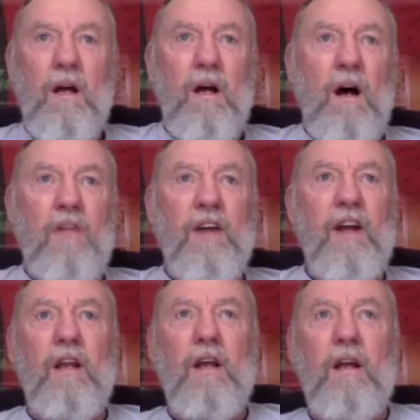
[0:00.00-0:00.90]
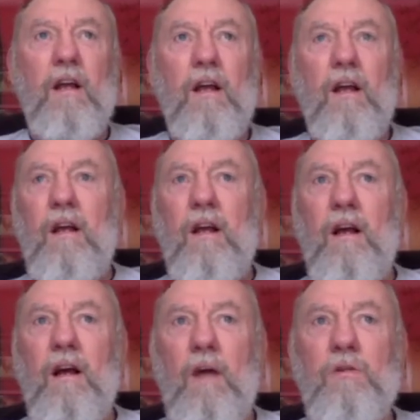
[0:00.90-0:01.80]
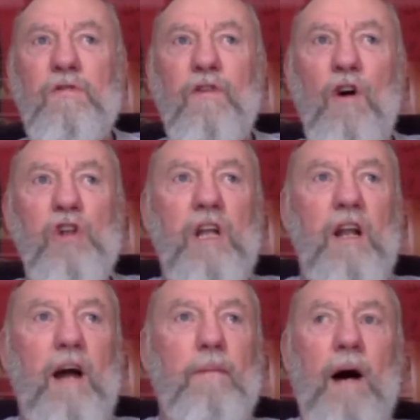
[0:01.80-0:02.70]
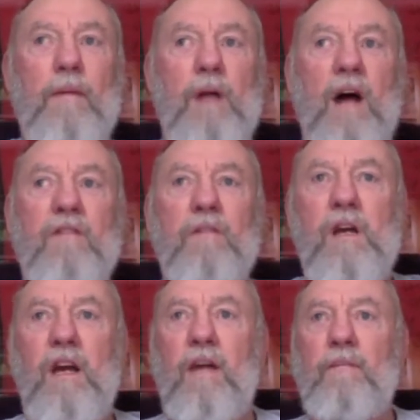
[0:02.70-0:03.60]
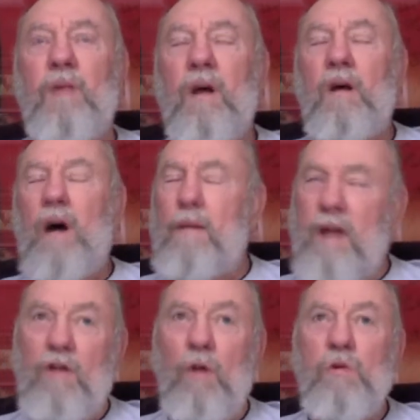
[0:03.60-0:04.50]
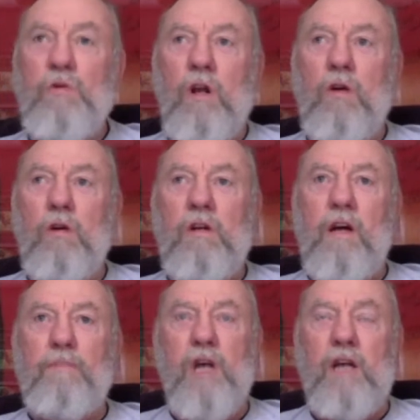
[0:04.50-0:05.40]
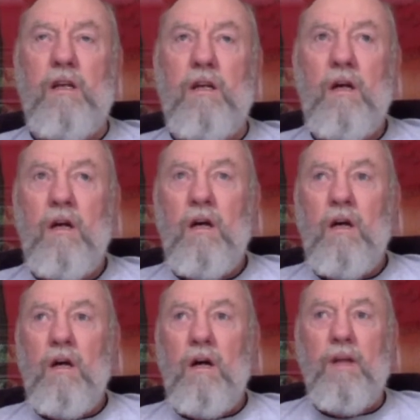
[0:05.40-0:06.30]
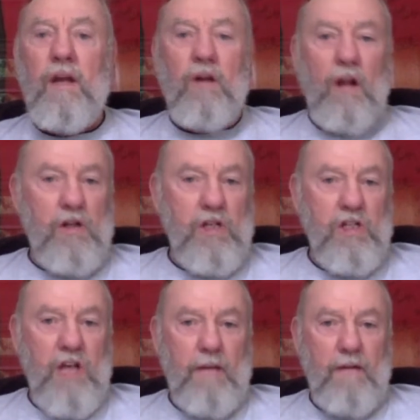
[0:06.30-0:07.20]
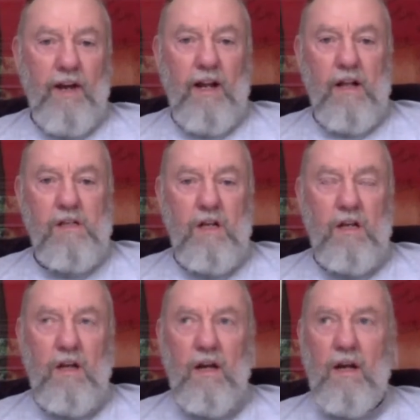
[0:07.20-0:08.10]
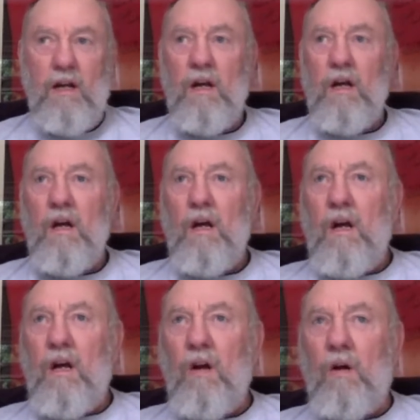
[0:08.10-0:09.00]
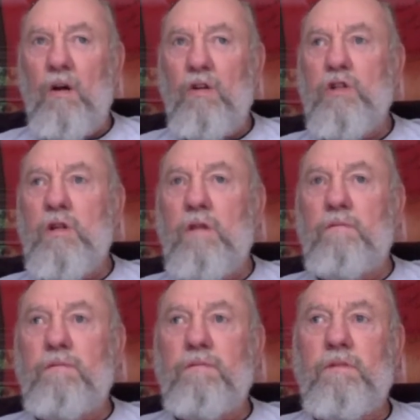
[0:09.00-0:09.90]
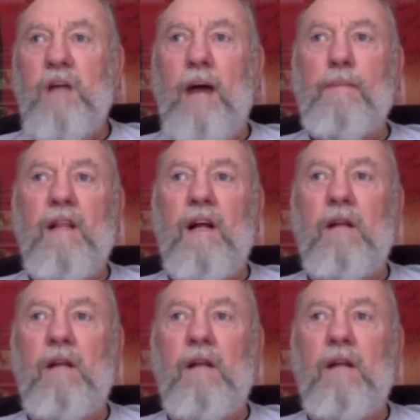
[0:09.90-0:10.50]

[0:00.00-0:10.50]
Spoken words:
I think I was fortunate at Aberavon. Aberavon always were a good cup side. I mean, they got lots of semi-finals, and you just tap into that